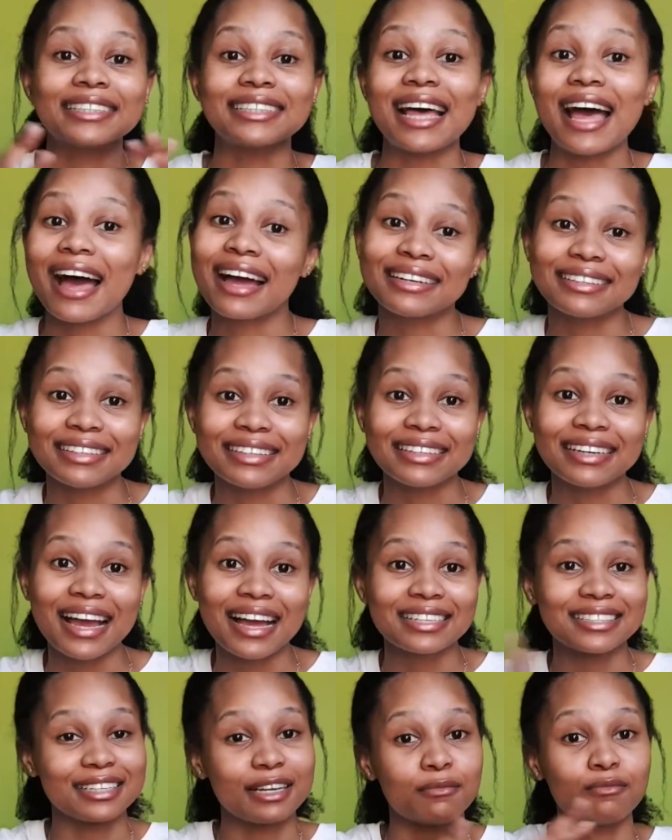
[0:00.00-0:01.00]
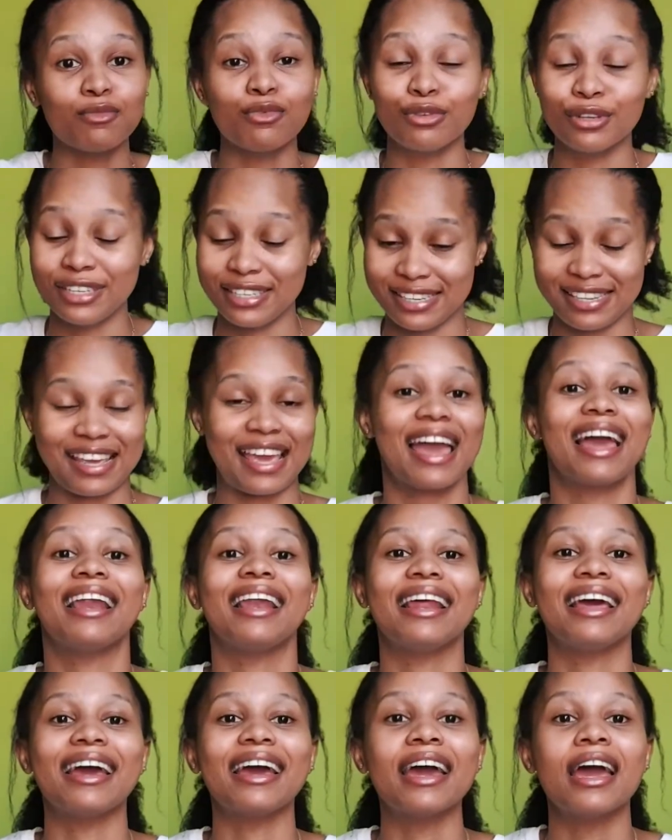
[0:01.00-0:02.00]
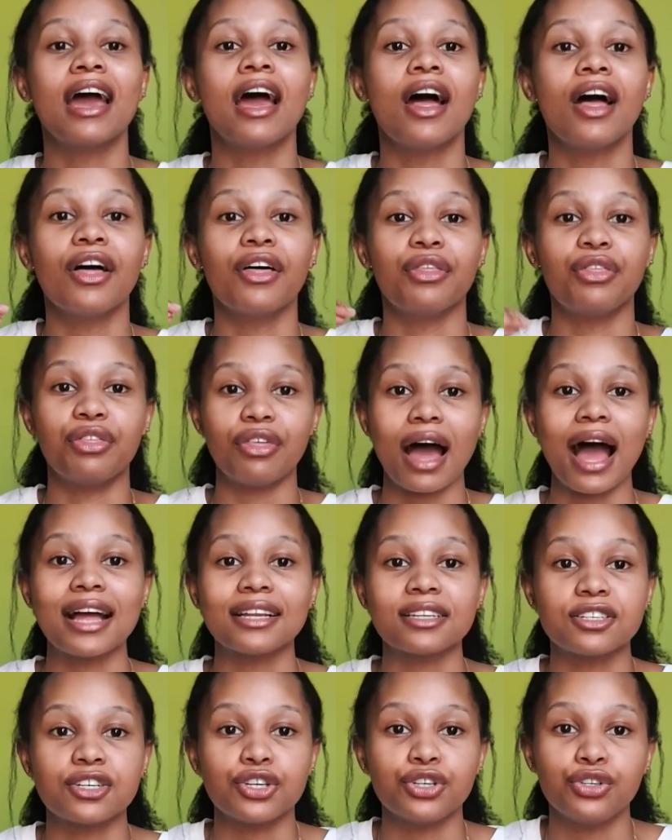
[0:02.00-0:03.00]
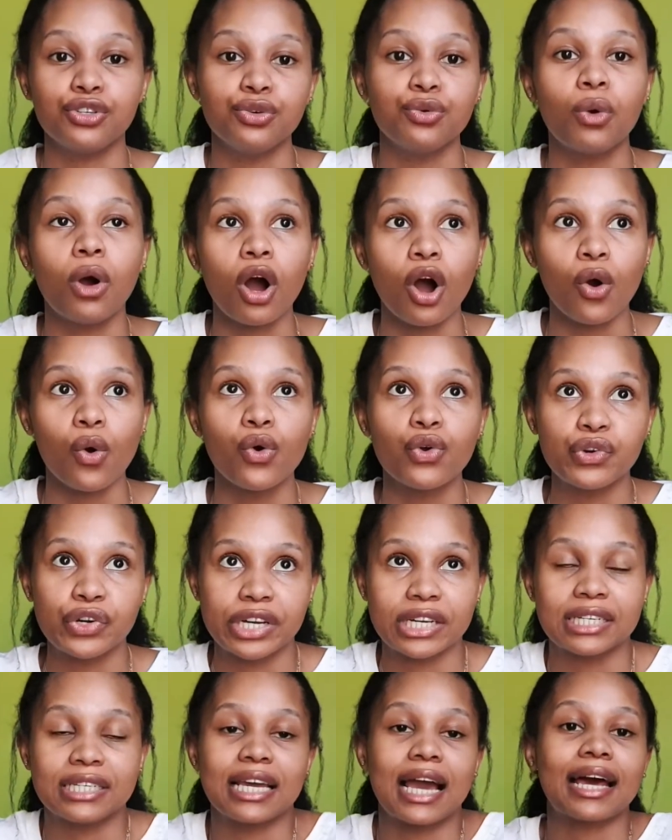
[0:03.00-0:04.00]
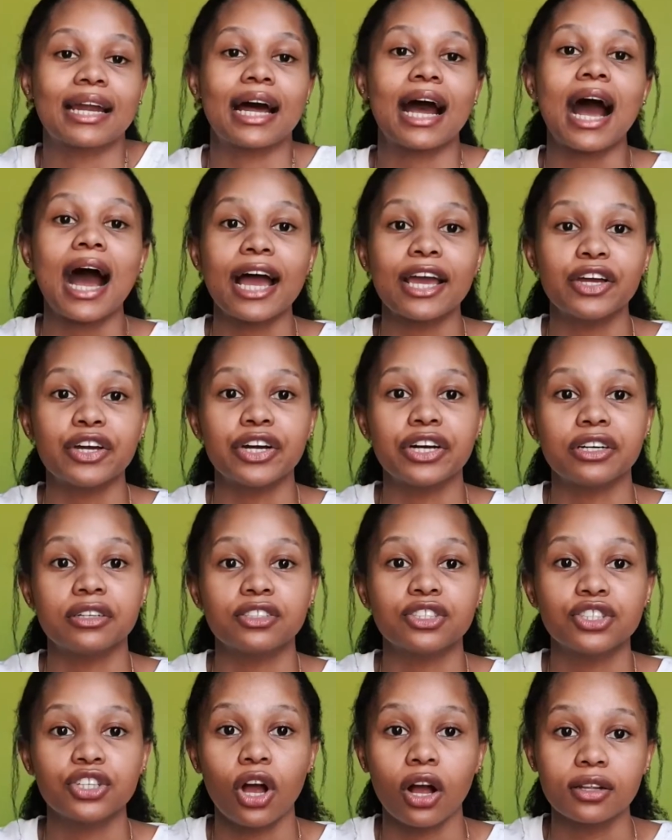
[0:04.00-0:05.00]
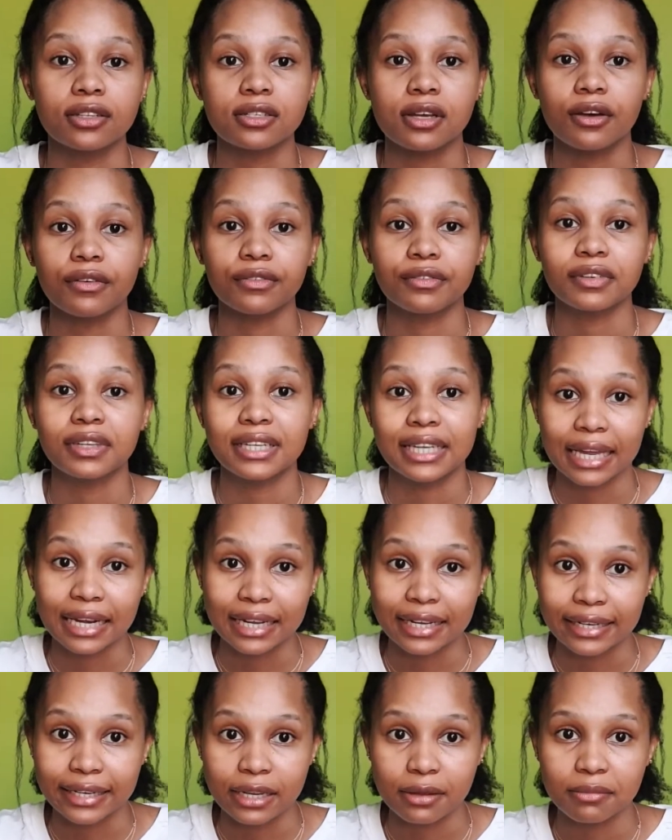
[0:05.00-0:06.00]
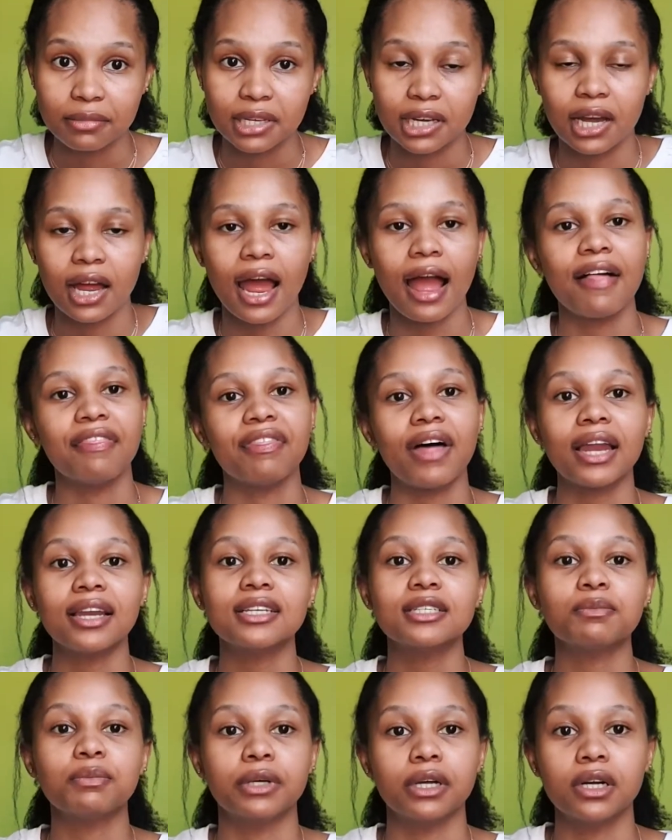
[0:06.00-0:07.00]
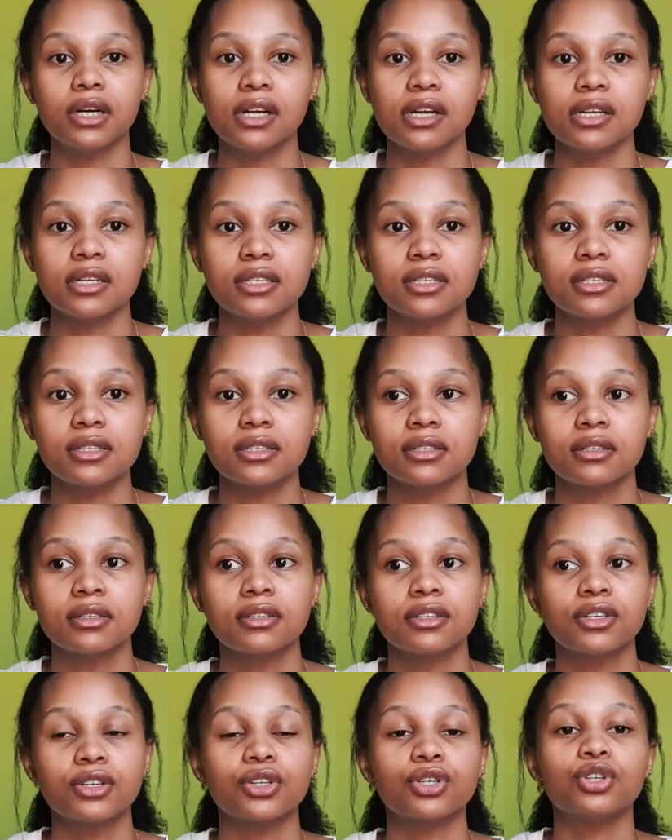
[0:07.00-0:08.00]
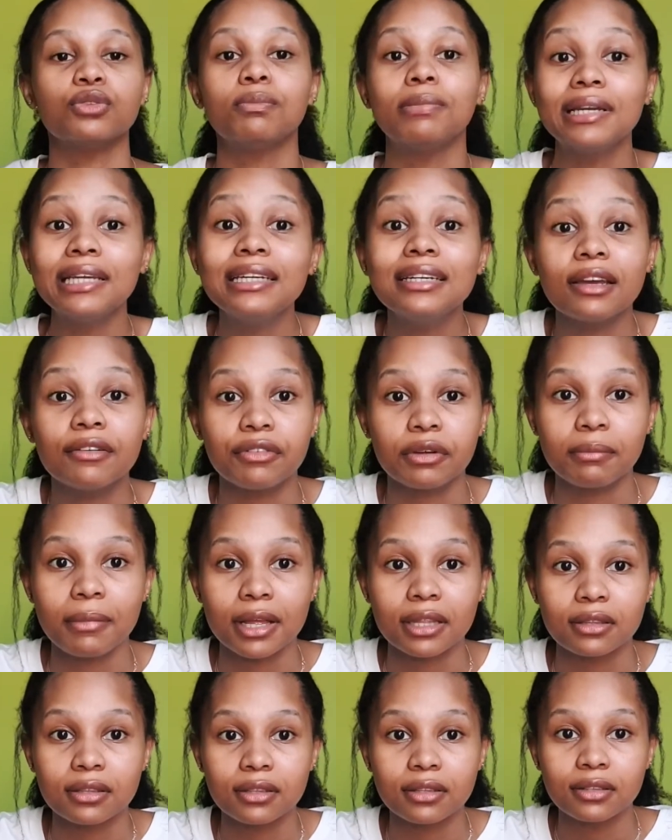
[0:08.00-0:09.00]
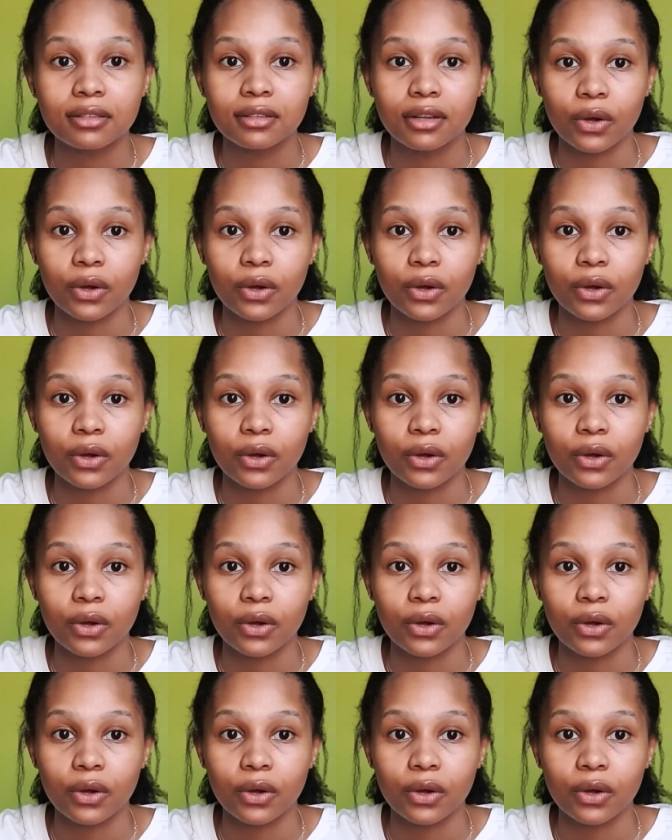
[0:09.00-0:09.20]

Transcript: as a honey, as a mugiele, that you are already at a higher chance of getting anemia. And that is because you bleed every month.